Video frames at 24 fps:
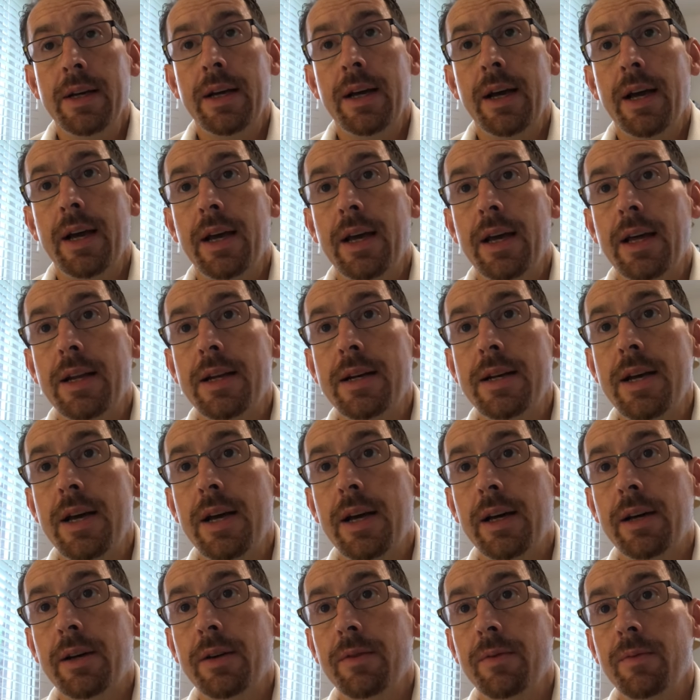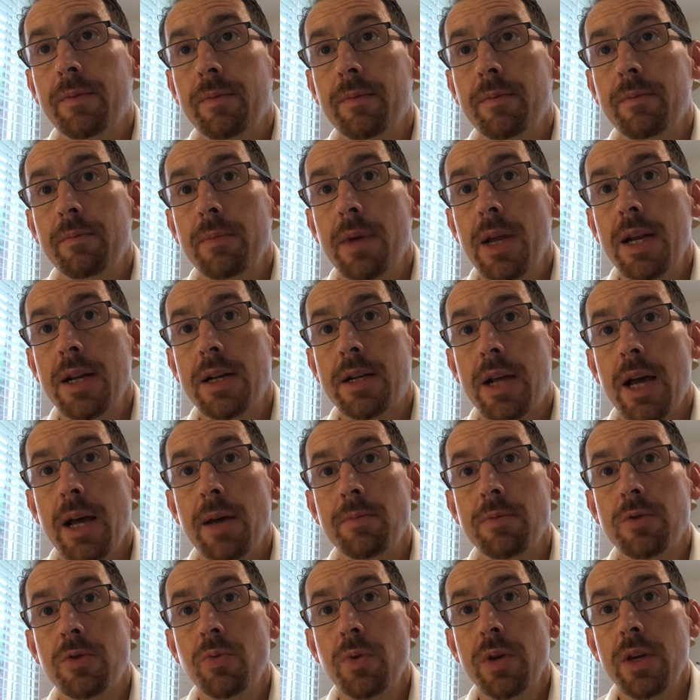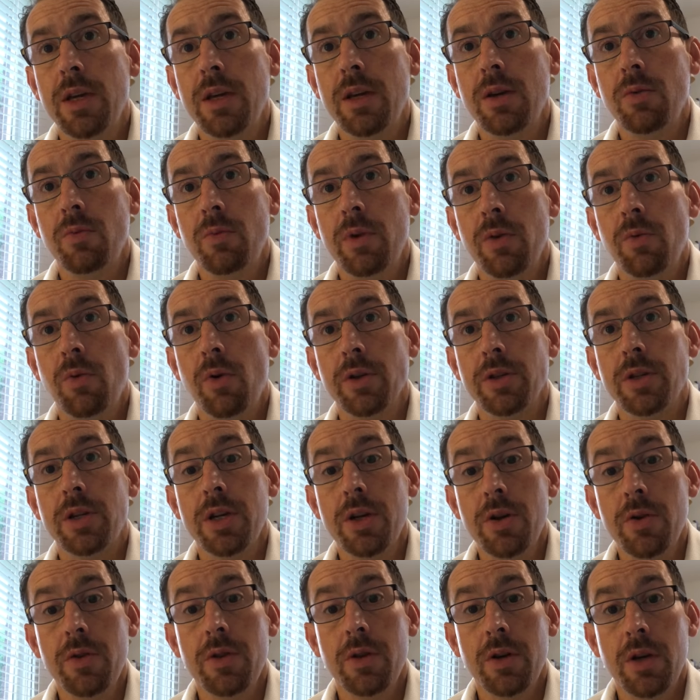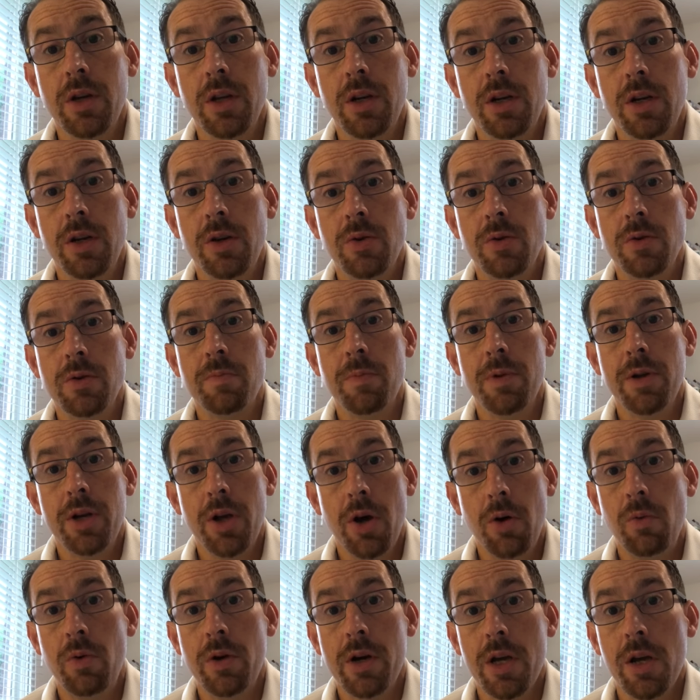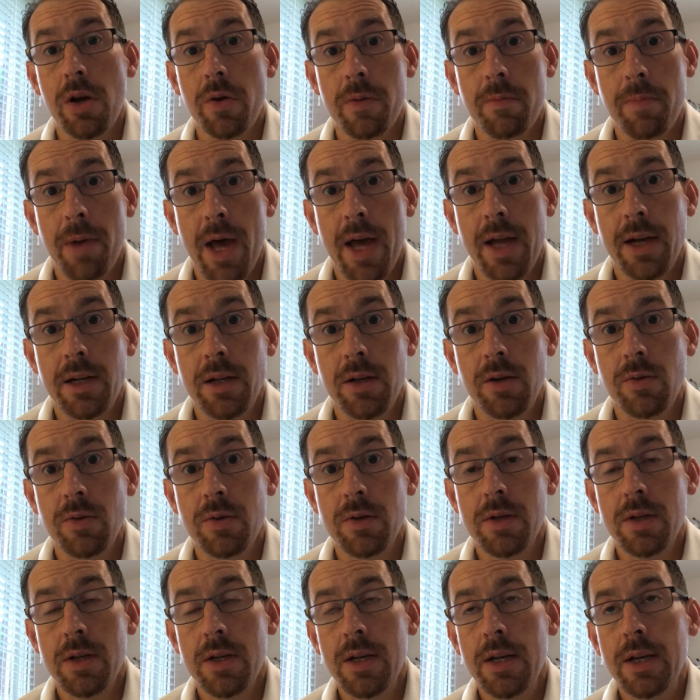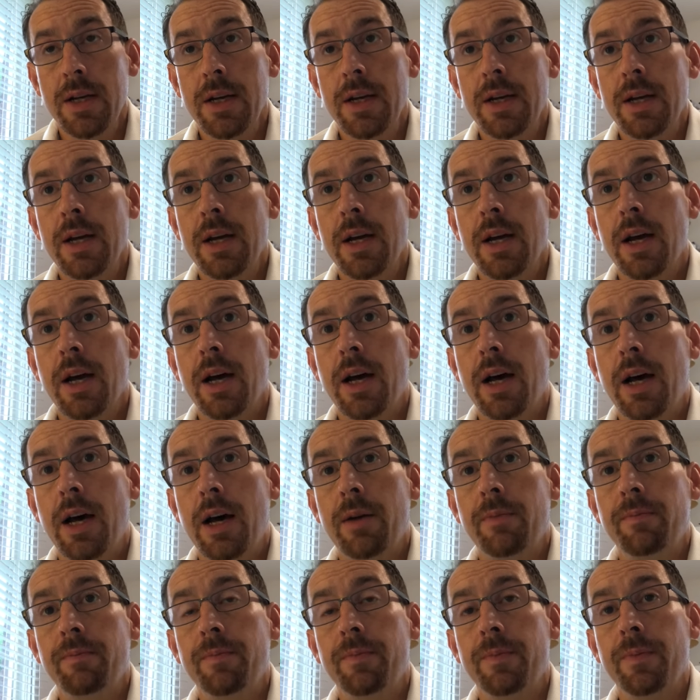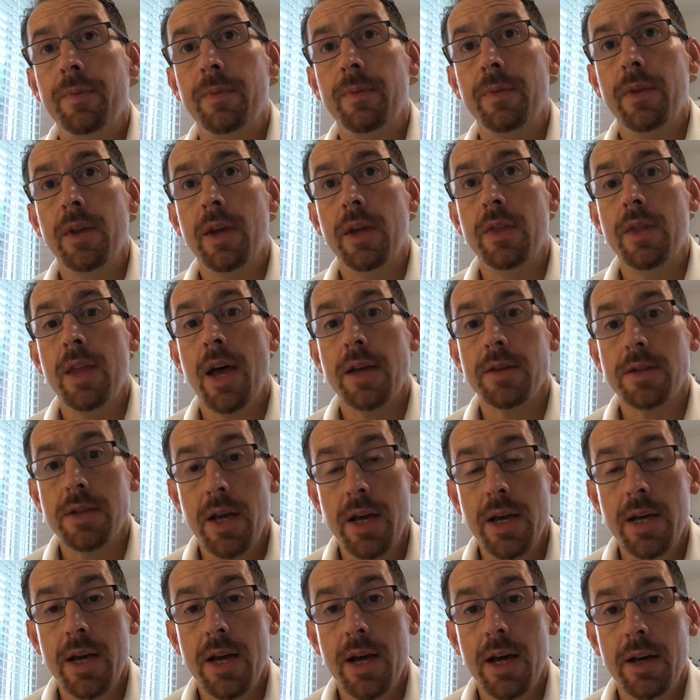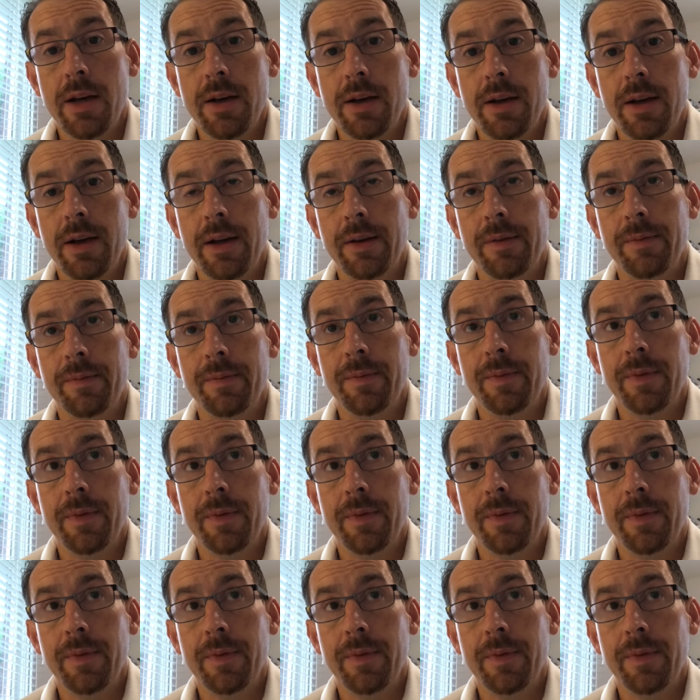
and uh, many times we, we want to hear the good news but don't want to hear the bad news. Um, in Isaiah, um,